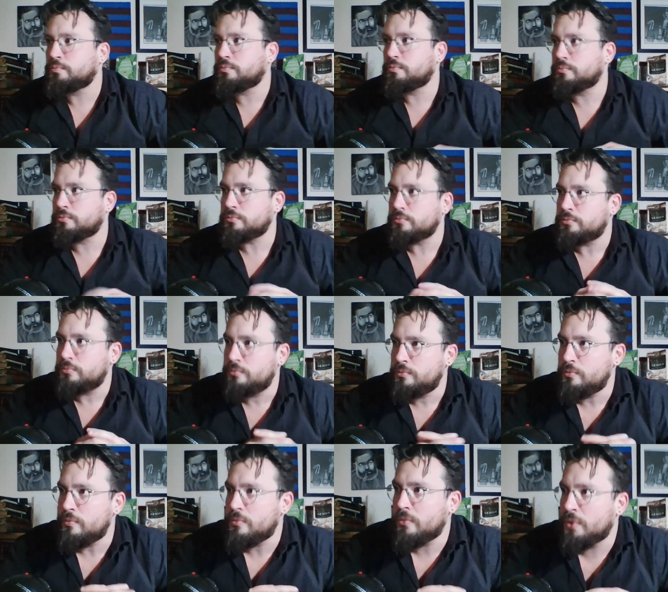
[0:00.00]

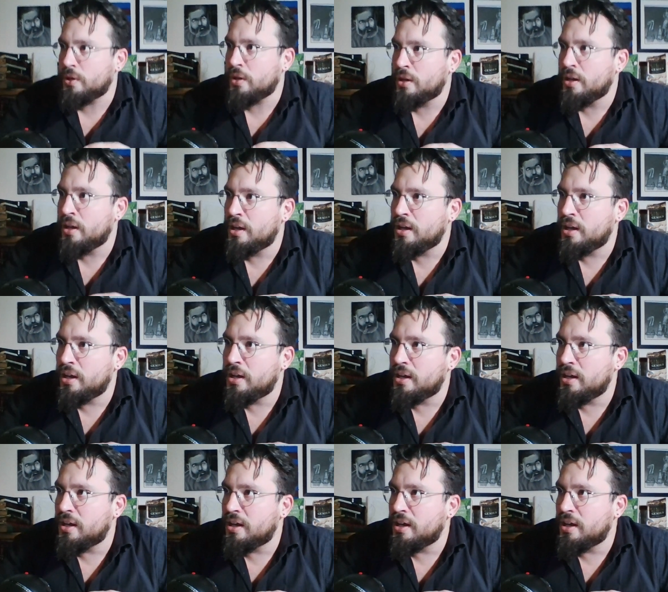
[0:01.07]
(no one is talking)